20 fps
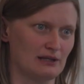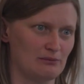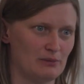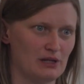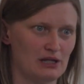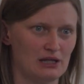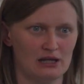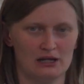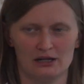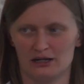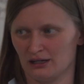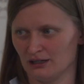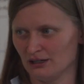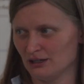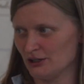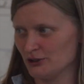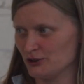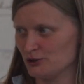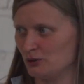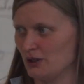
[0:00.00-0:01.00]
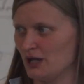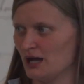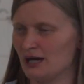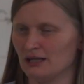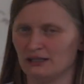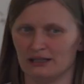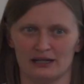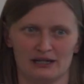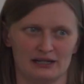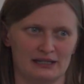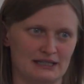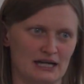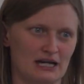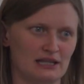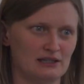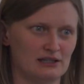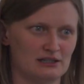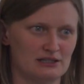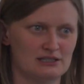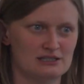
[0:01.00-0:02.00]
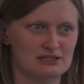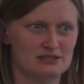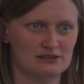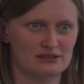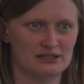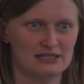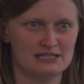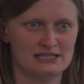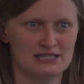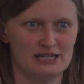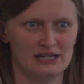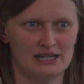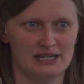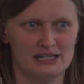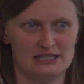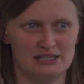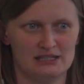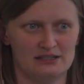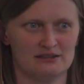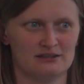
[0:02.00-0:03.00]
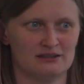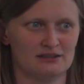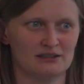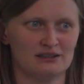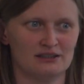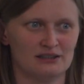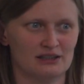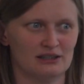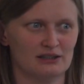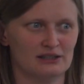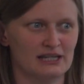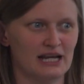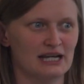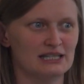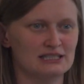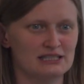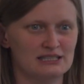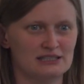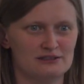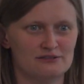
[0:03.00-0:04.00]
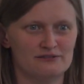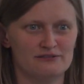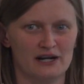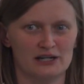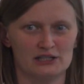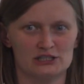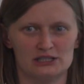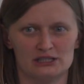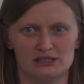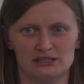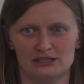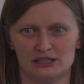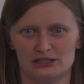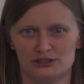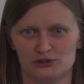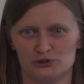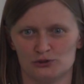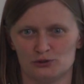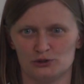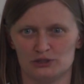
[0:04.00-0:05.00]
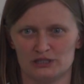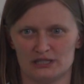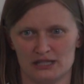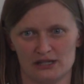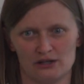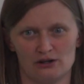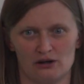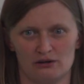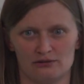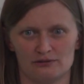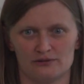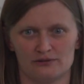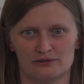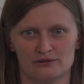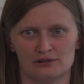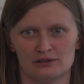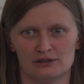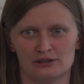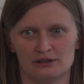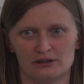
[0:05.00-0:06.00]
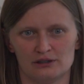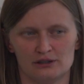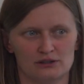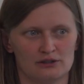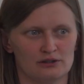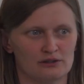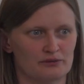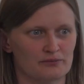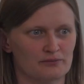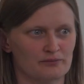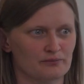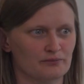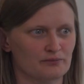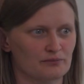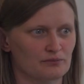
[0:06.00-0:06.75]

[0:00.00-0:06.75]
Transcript: Ken Miller, Juliana, and others? Is there any candidate function that you could think of? Sigmoids.